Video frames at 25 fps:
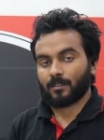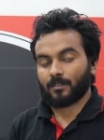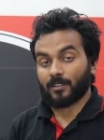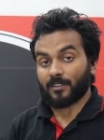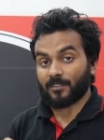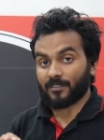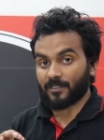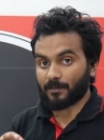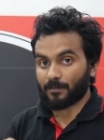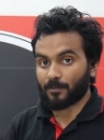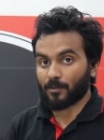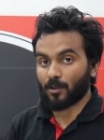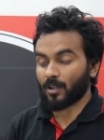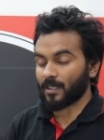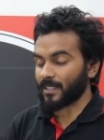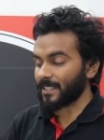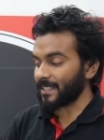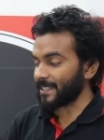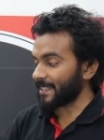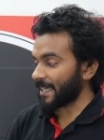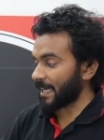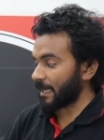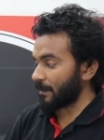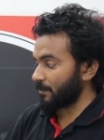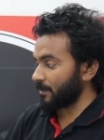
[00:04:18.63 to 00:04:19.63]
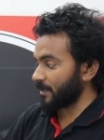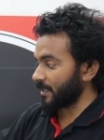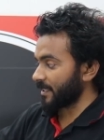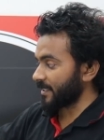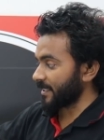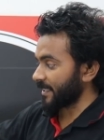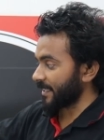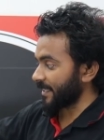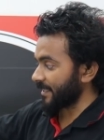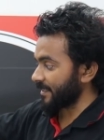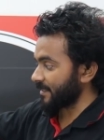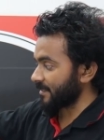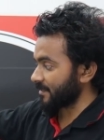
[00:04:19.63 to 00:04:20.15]
The Zebronic
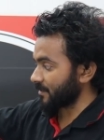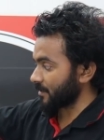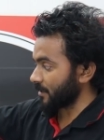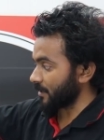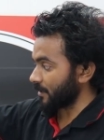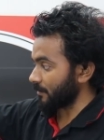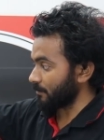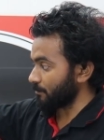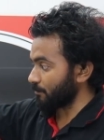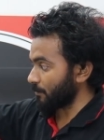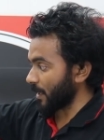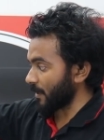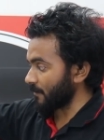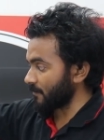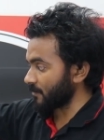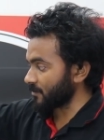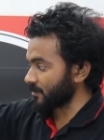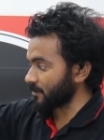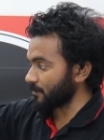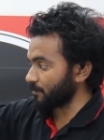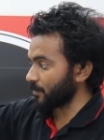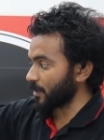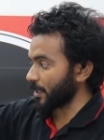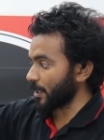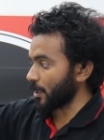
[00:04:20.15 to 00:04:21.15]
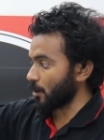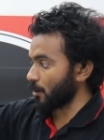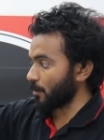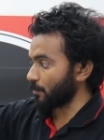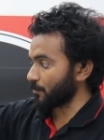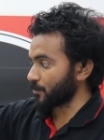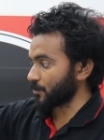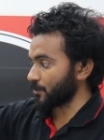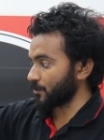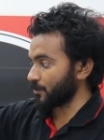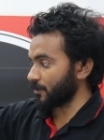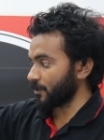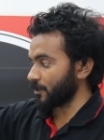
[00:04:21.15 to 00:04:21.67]
cabinet has a power supply
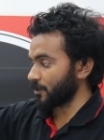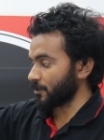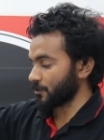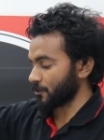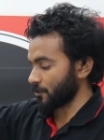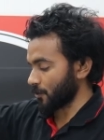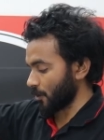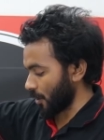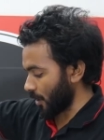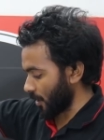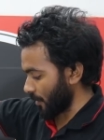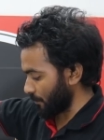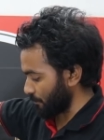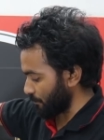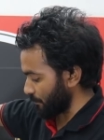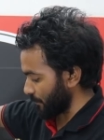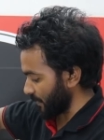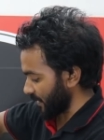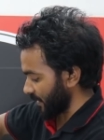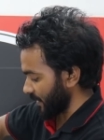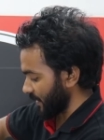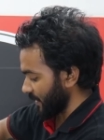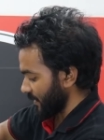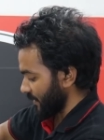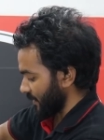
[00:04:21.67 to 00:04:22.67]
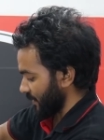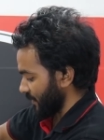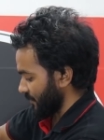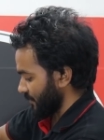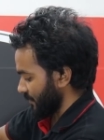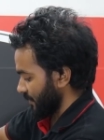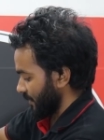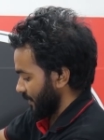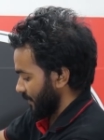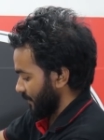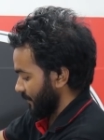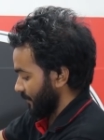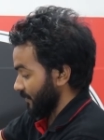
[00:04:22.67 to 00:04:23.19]
option on the top
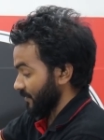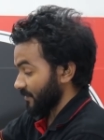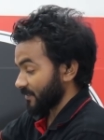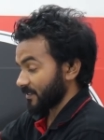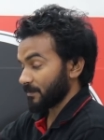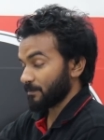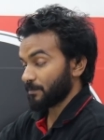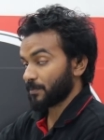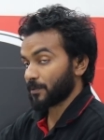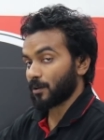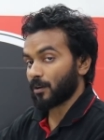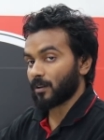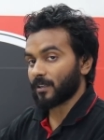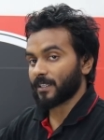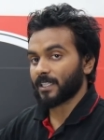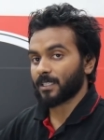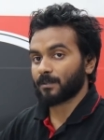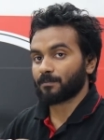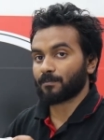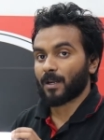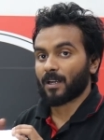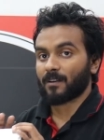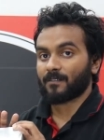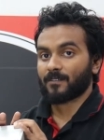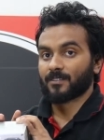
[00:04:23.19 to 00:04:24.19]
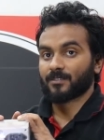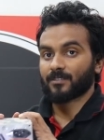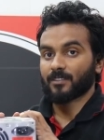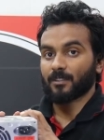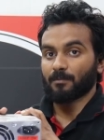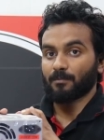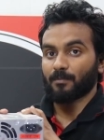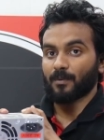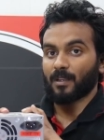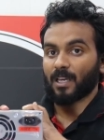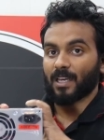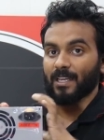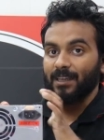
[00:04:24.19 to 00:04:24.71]
because the Zebronic power
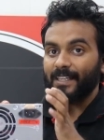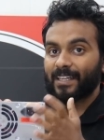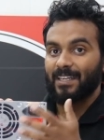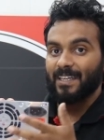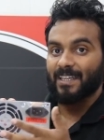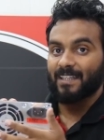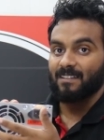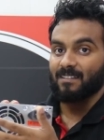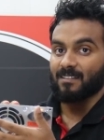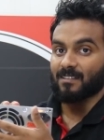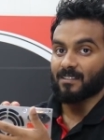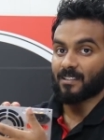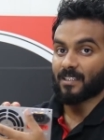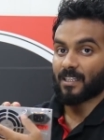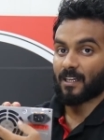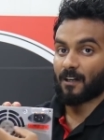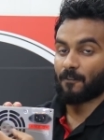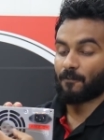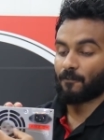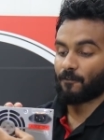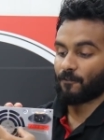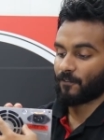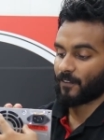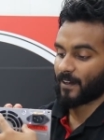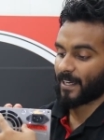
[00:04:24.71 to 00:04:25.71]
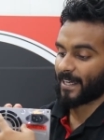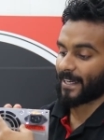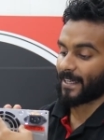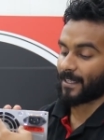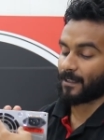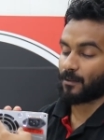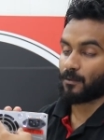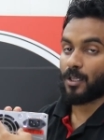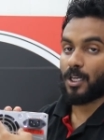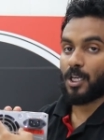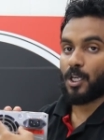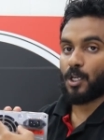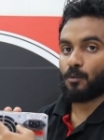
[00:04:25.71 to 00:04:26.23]
supply has a
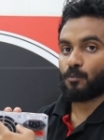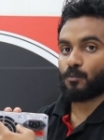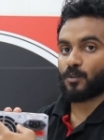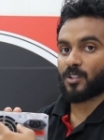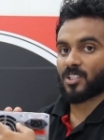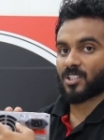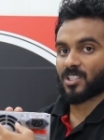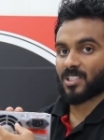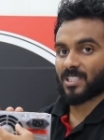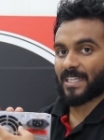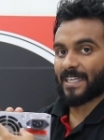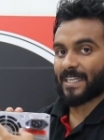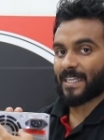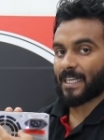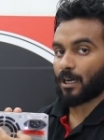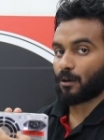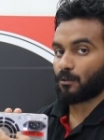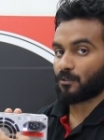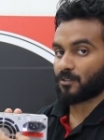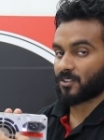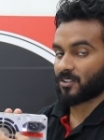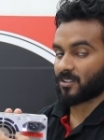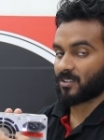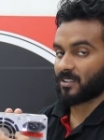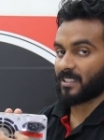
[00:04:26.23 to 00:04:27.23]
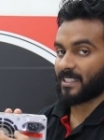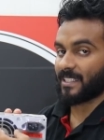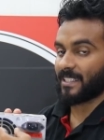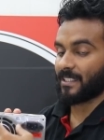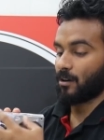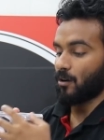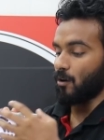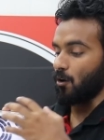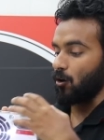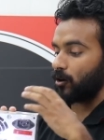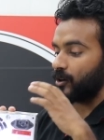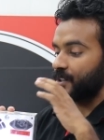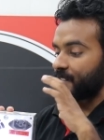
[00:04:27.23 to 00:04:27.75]
fan which takes out the
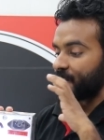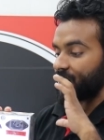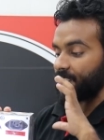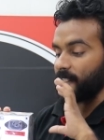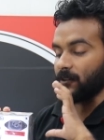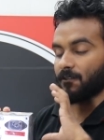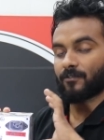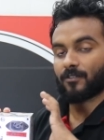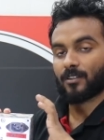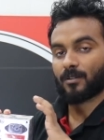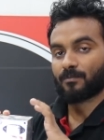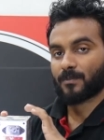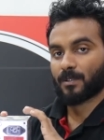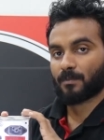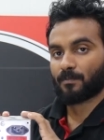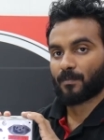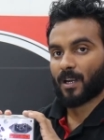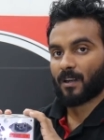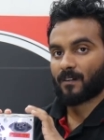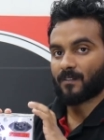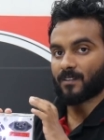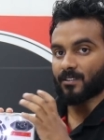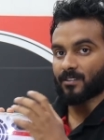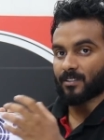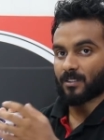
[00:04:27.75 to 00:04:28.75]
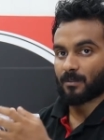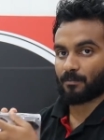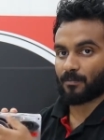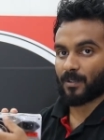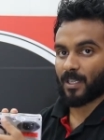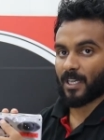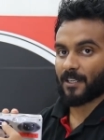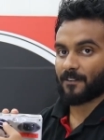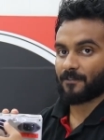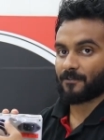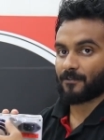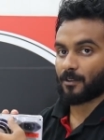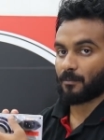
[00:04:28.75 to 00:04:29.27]
hot air from the power
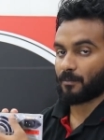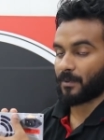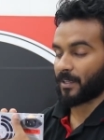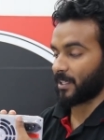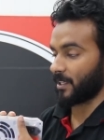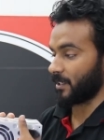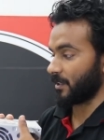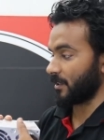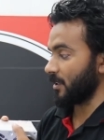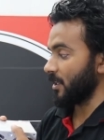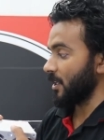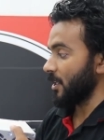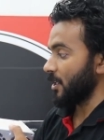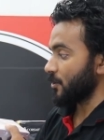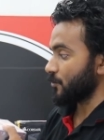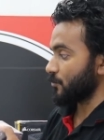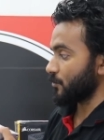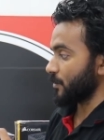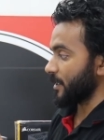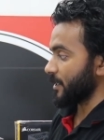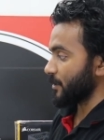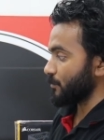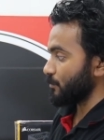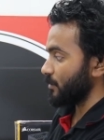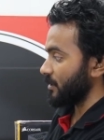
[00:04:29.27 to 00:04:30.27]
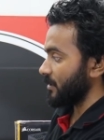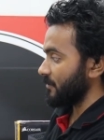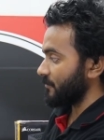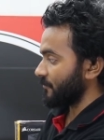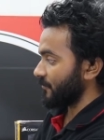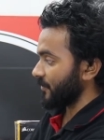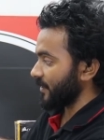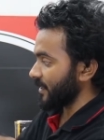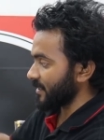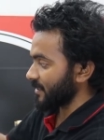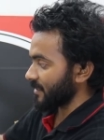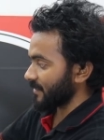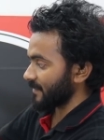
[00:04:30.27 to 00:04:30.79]
supply from here. So it will
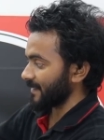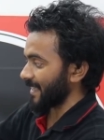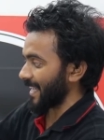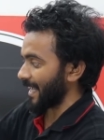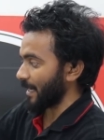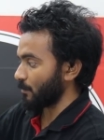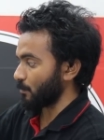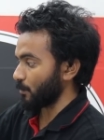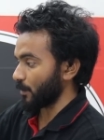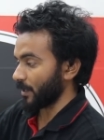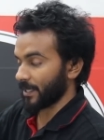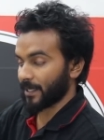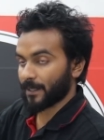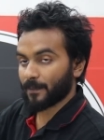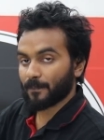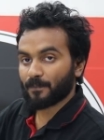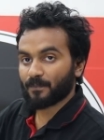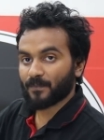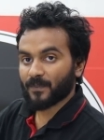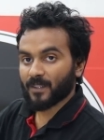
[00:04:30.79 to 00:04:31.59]
fit that way.